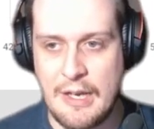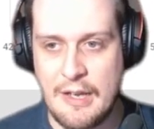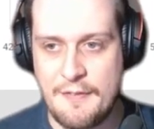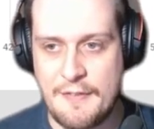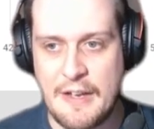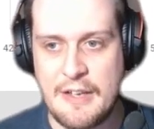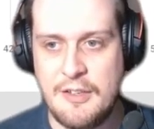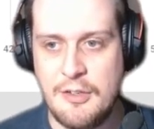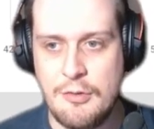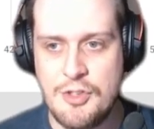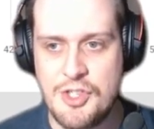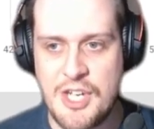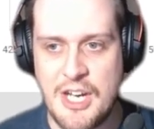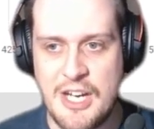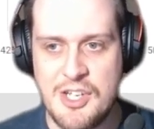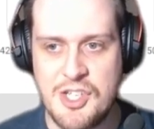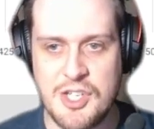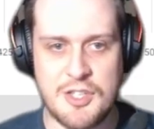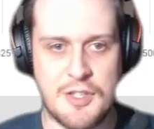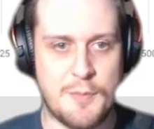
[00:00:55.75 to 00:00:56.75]
if I do
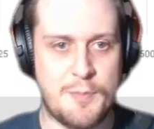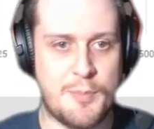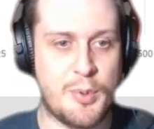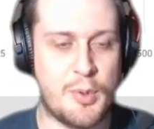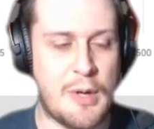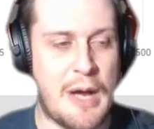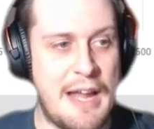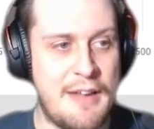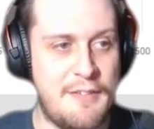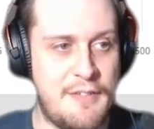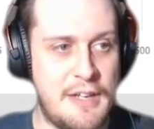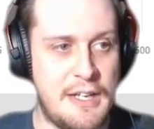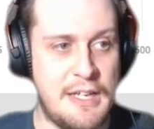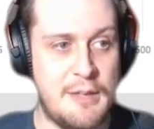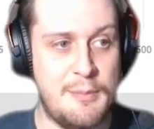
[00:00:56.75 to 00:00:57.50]
change it to private,